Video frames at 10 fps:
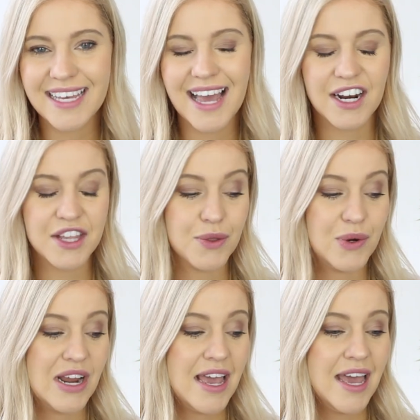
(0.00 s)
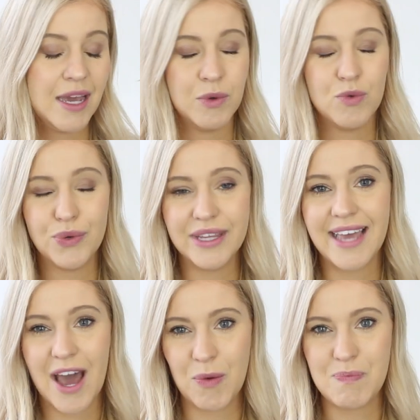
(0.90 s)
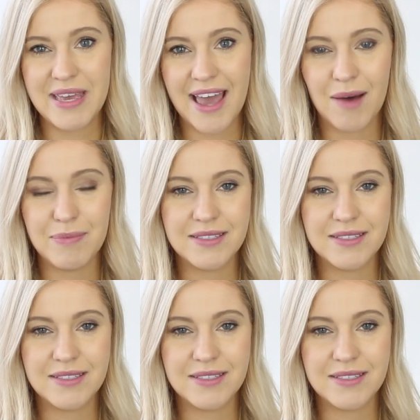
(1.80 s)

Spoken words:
and I thought it would really help me out